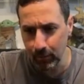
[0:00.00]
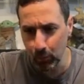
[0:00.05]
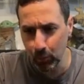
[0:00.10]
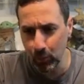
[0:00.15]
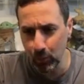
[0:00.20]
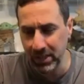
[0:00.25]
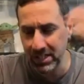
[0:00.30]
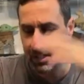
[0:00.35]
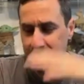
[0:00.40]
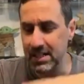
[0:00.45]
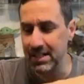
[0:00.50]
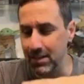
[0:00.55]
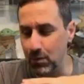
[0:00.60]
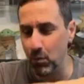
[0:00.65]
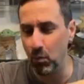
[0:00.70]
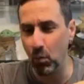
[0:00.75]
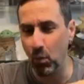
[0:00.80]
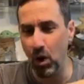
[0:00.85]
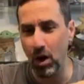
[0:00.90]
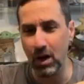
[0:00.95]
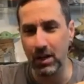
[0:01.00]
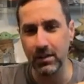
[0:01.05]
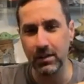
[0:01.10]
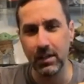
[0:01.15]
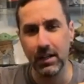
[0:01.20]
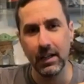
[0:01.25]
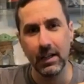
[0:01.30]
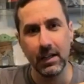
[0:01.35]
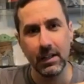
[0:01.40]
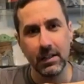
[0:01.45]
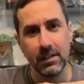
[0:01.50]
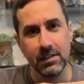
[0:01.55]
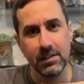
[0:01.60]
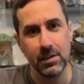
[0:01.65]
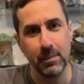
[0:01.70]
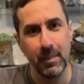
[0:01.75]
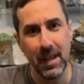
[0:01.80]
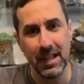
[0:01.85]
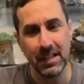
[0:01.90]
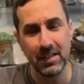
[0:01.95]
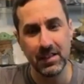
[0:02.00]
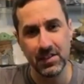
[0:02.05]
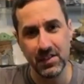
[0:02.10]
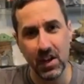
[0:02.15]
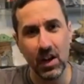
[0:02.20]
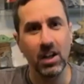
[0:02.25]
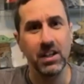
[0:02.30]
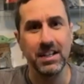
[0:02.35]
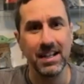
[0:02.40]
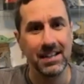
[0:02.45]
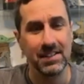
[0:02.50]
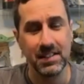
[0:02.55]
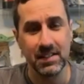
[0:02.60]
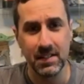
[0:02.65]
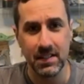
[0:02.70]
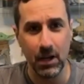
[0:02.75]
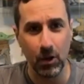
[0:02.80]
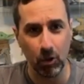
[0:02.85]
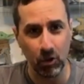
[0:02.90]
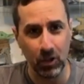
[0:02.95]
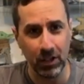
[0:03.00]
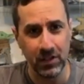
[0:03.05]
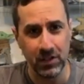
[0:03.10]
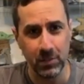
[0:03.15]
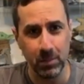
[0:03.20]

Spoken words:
we didn't want to make this unnecessarily